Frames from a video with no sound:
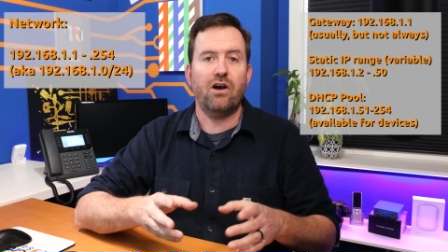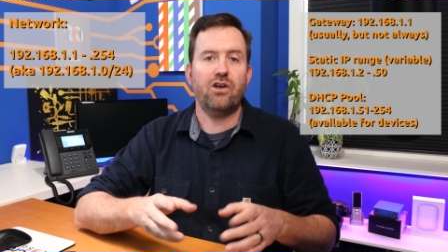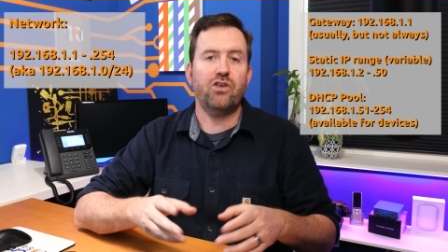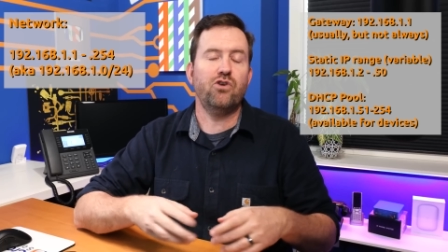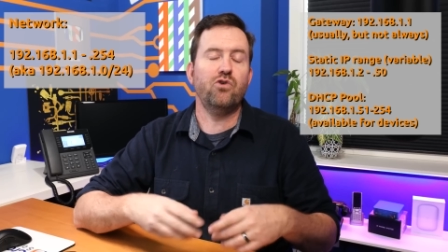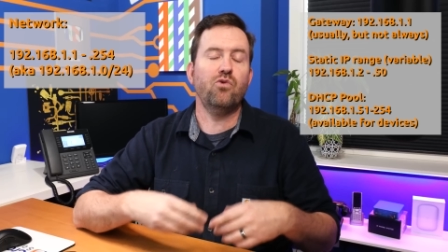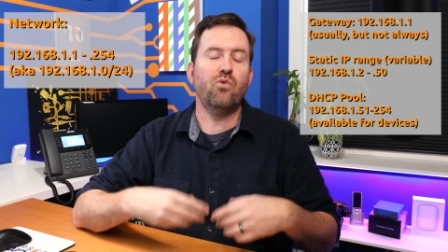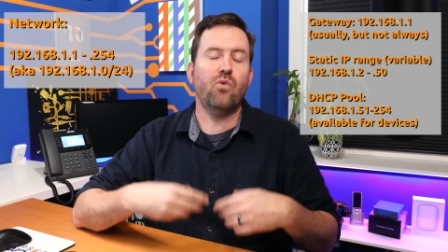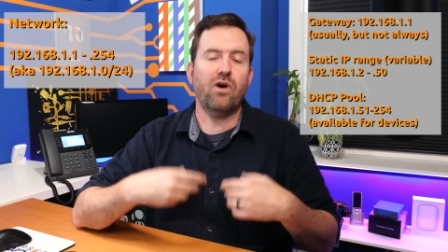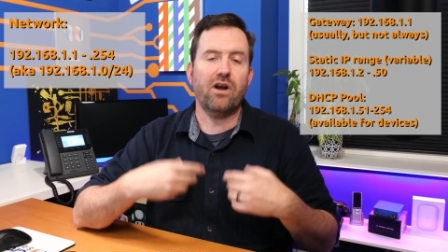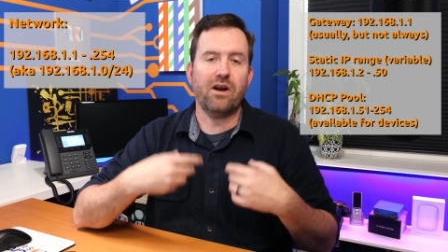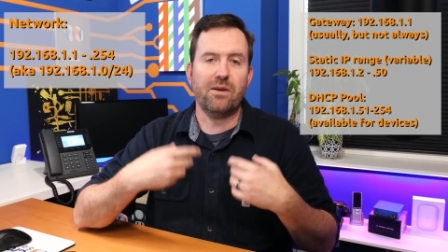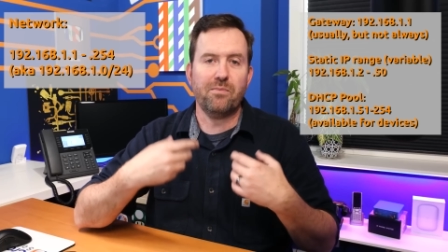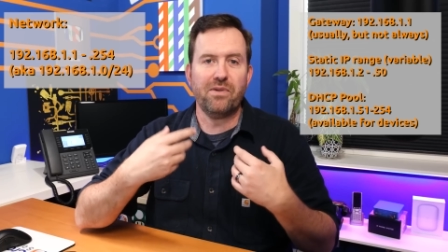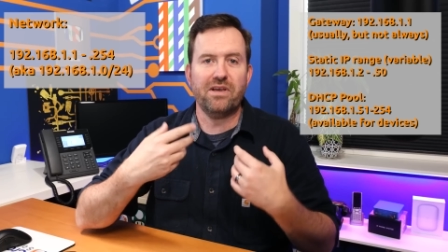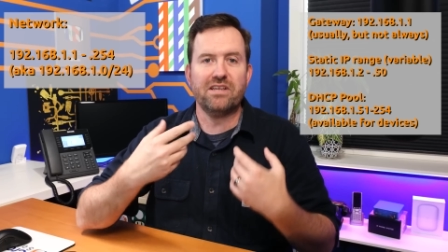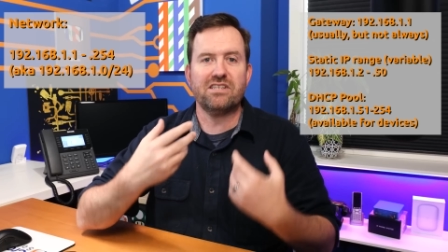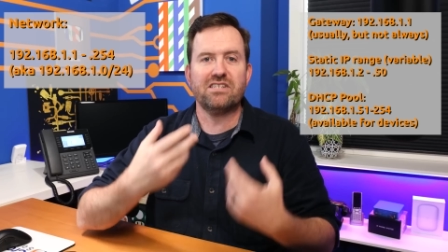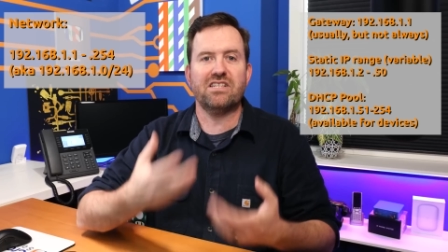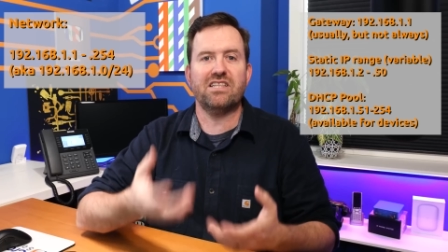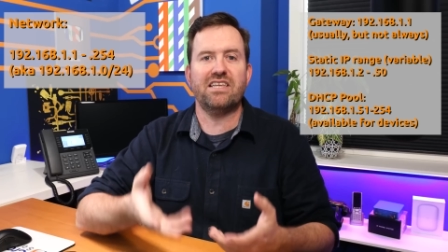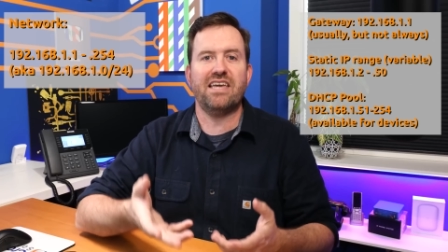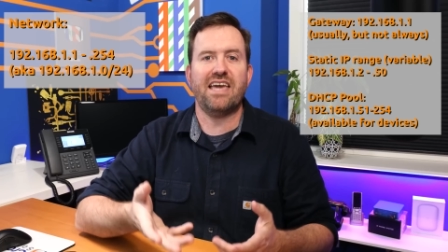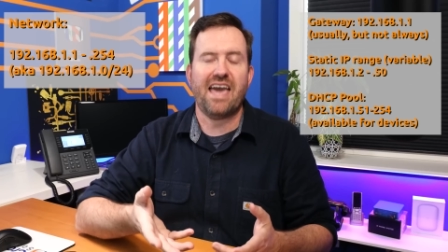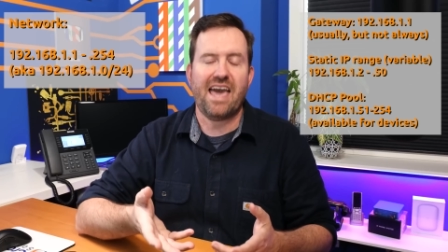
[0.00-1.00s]
you want to
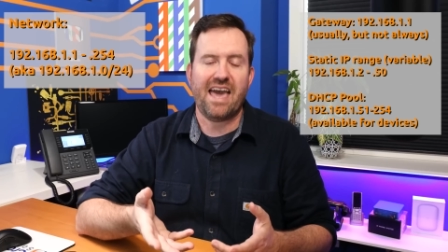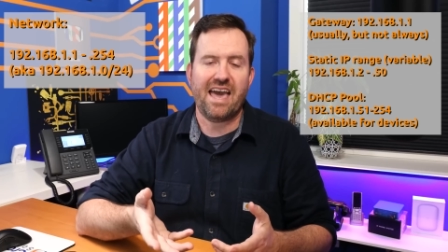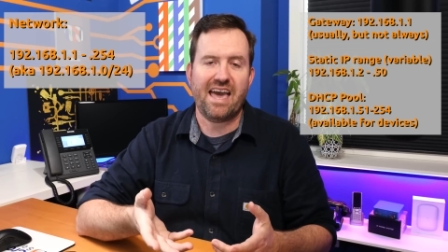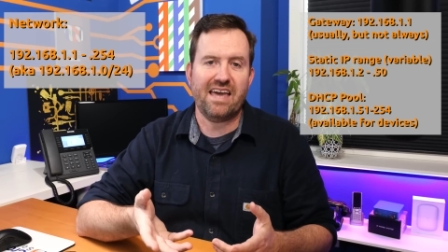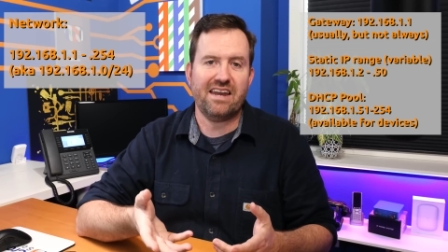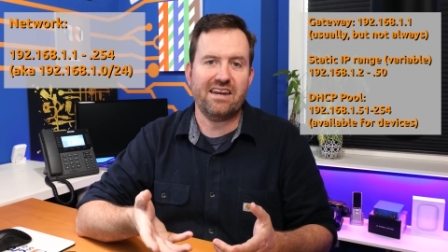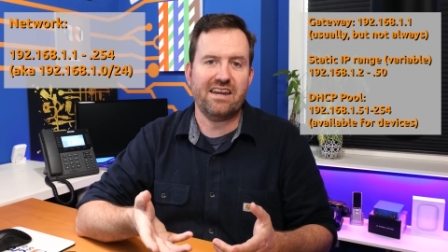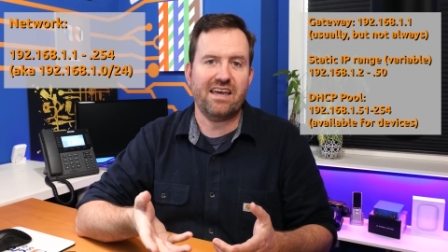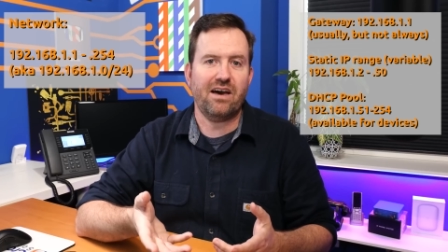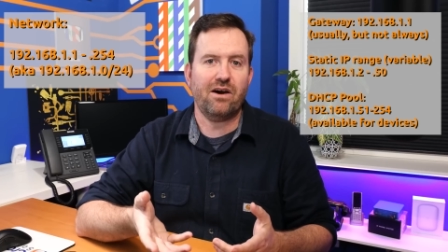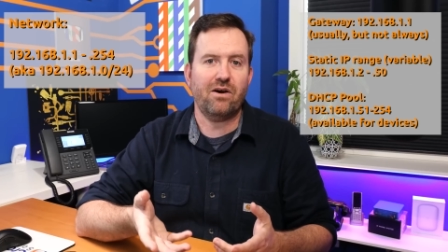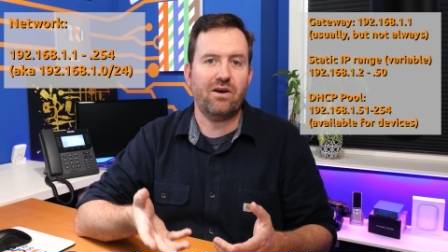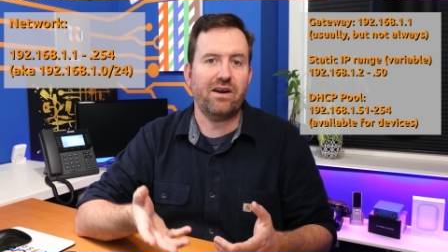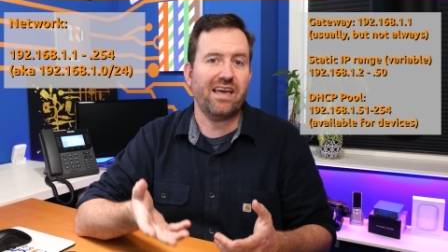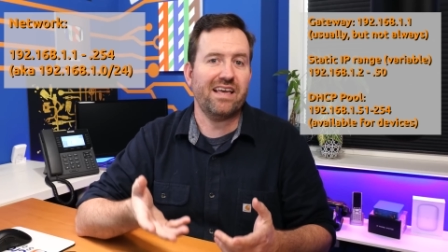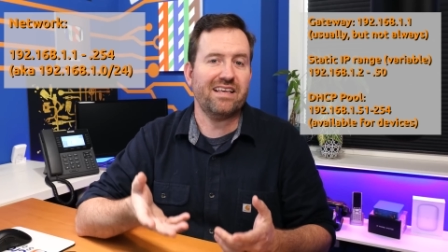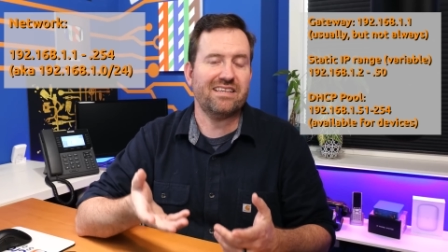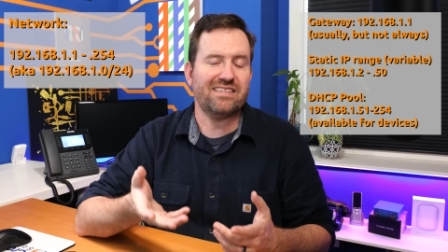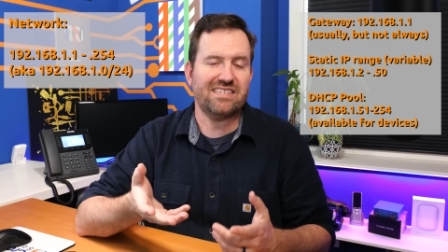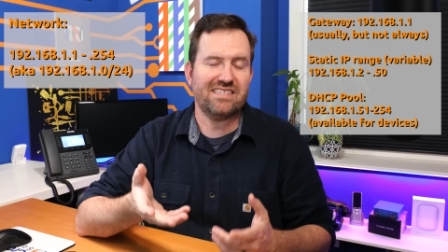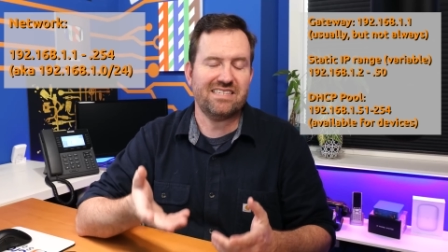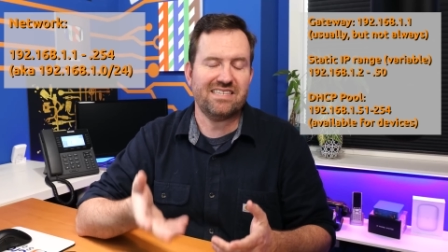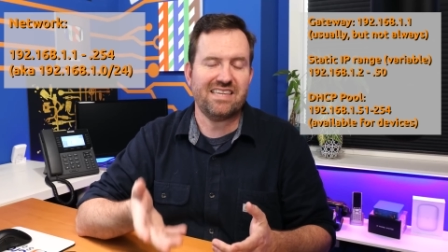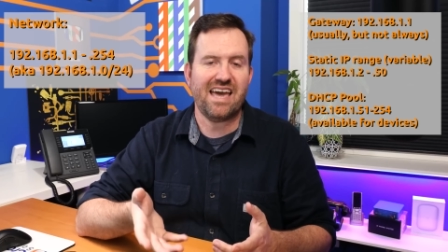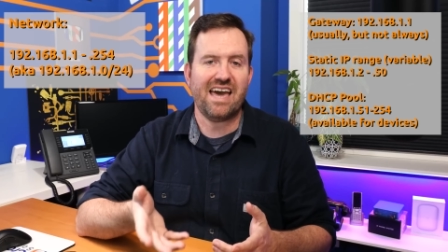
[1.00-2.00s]
basically hand out a
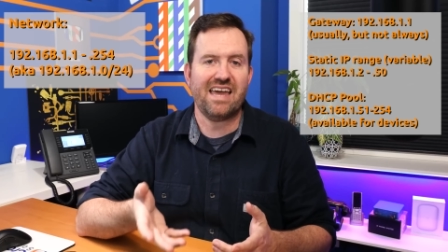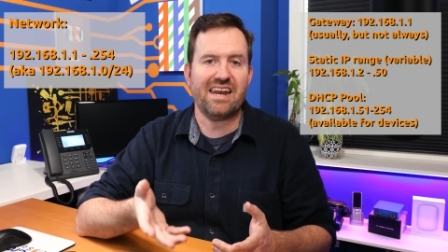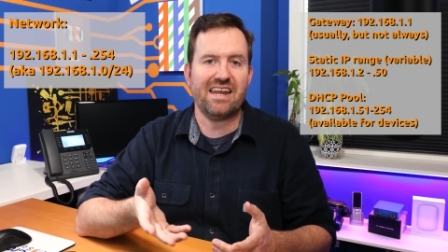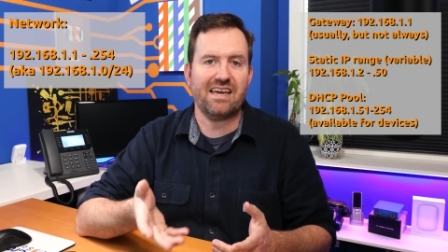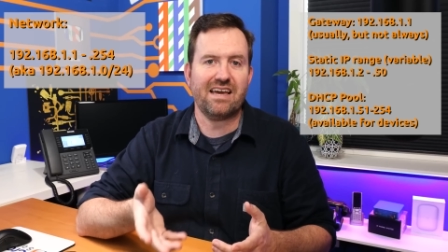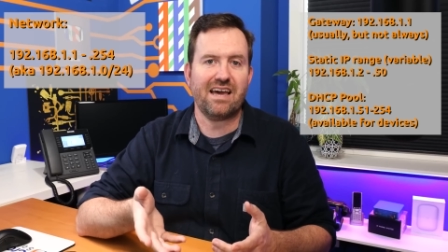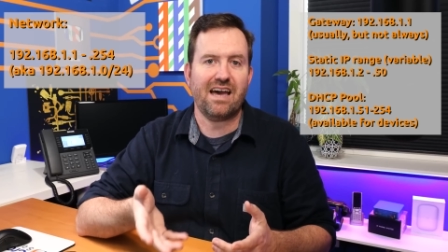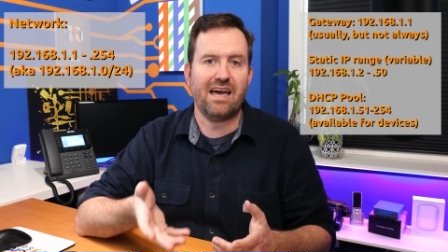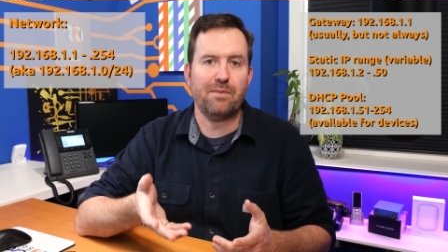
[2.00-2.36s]
static